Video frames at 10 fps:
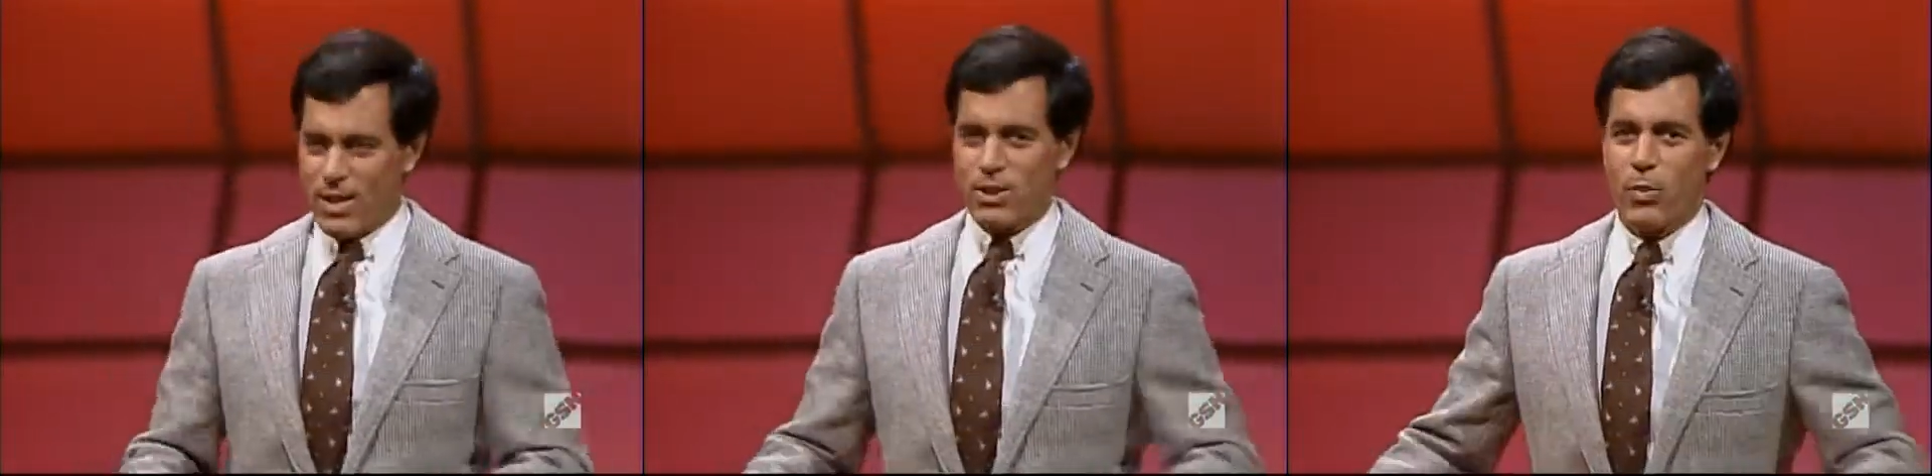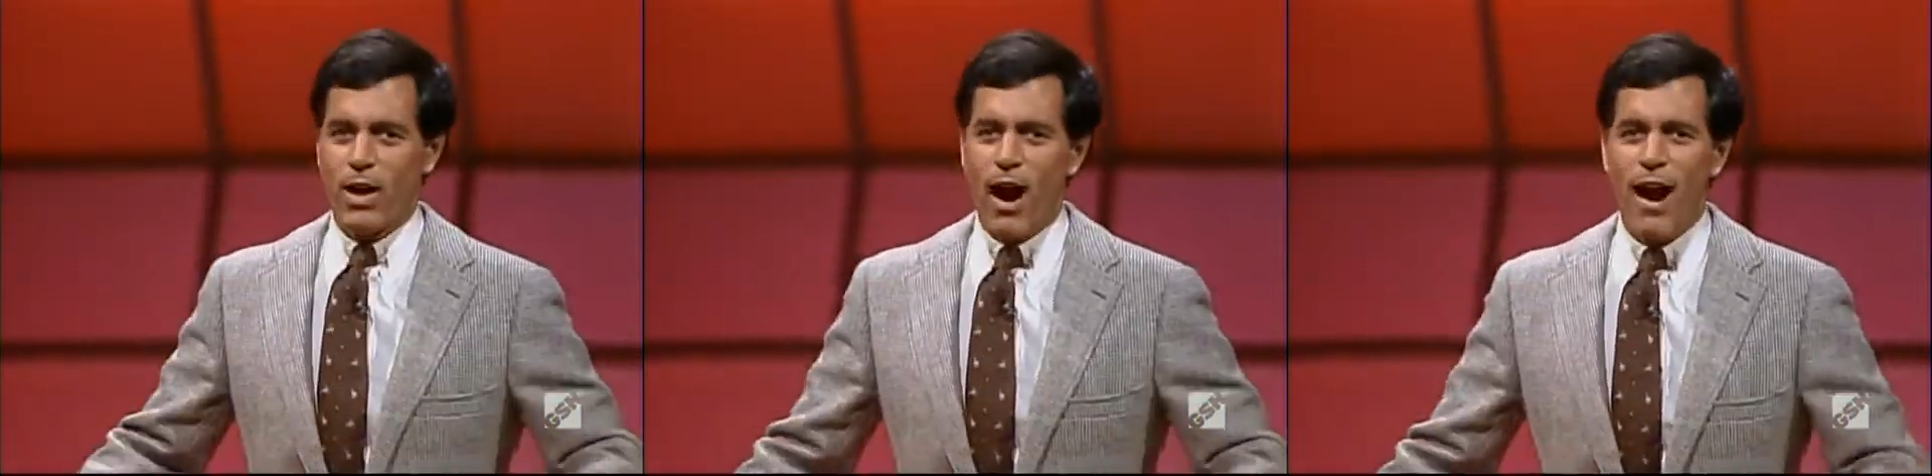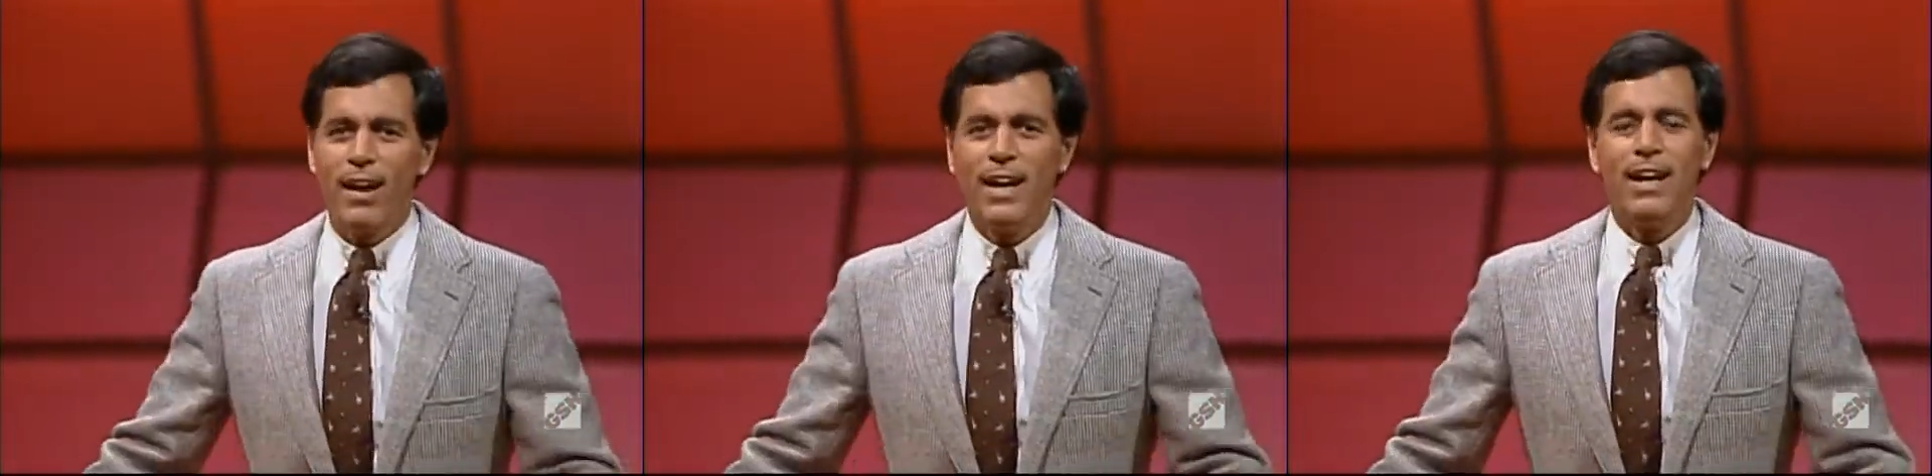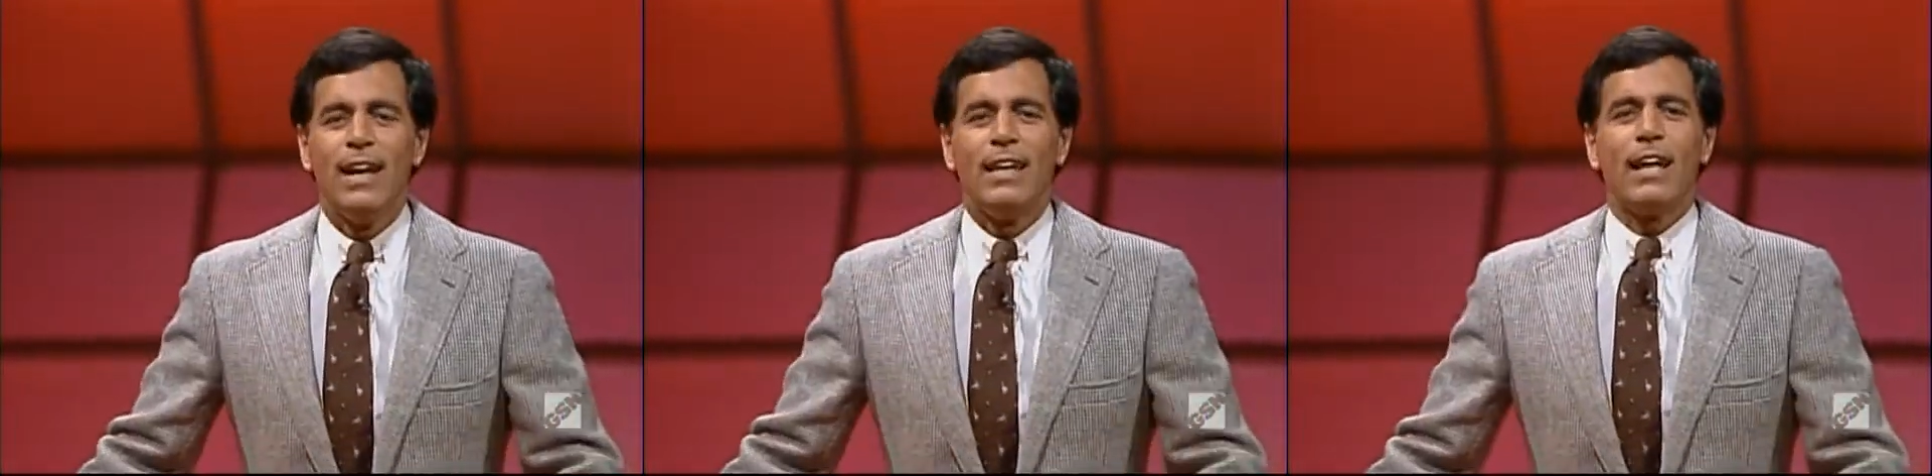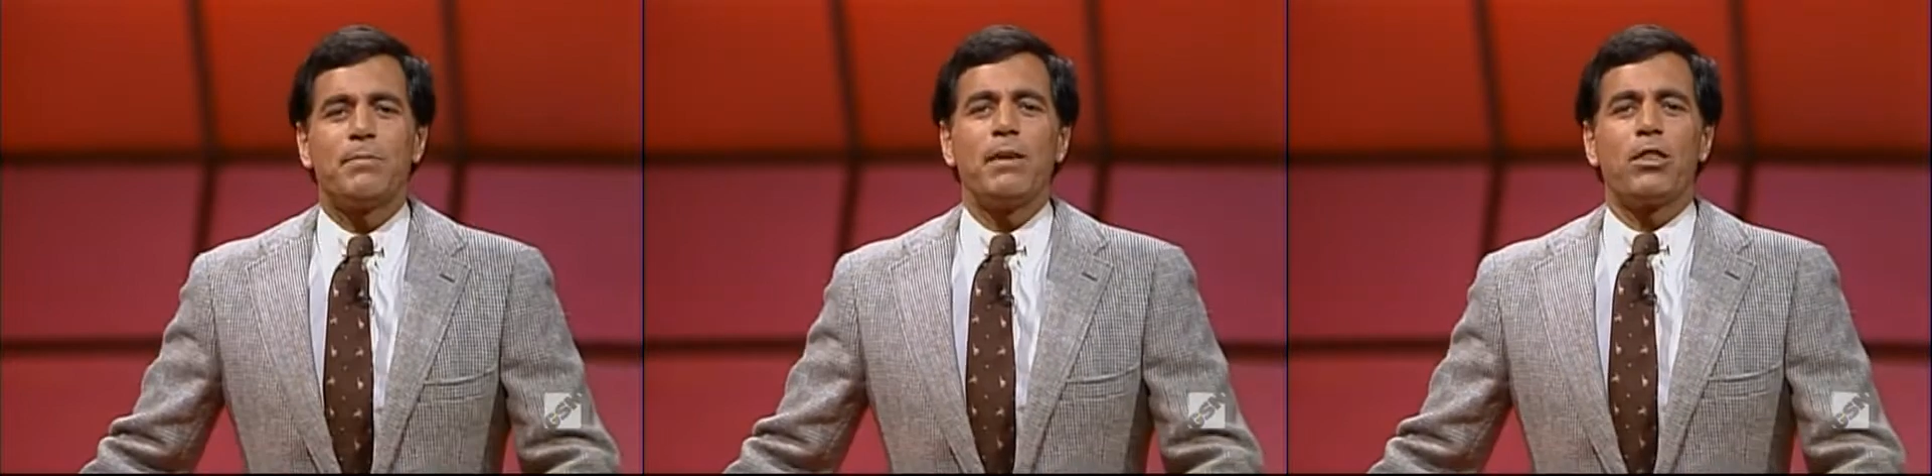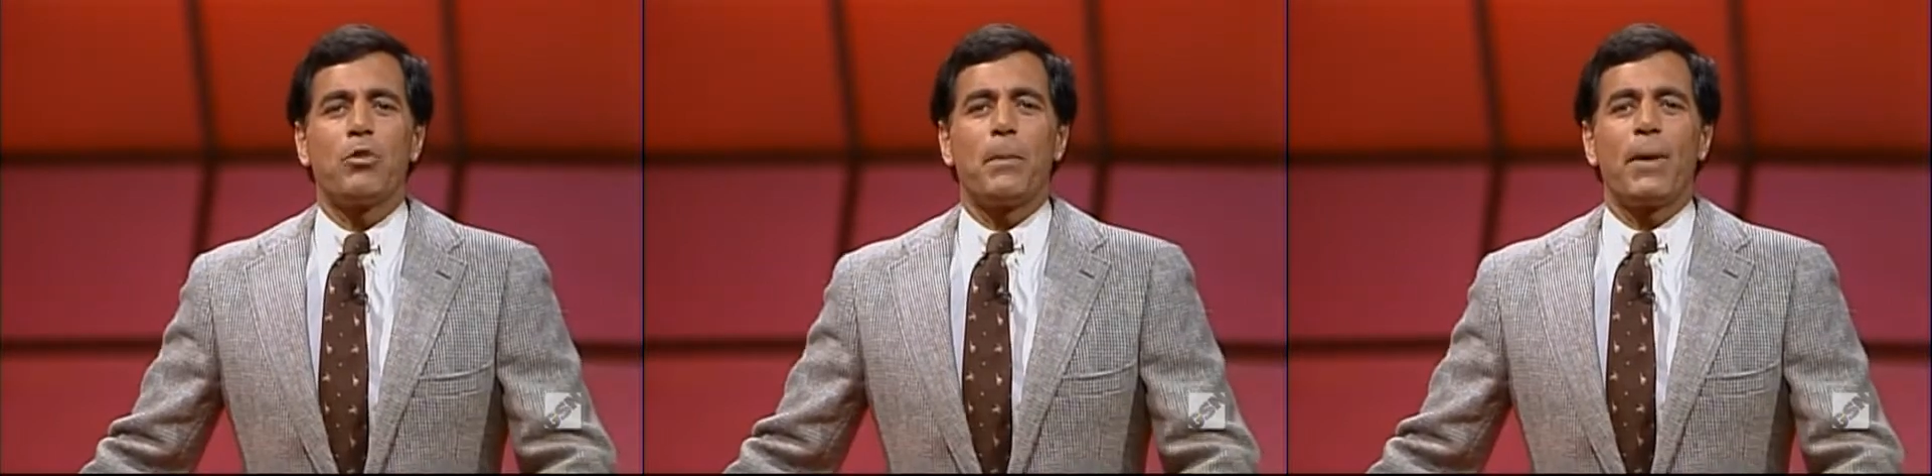Yes, we are. Let's meet the three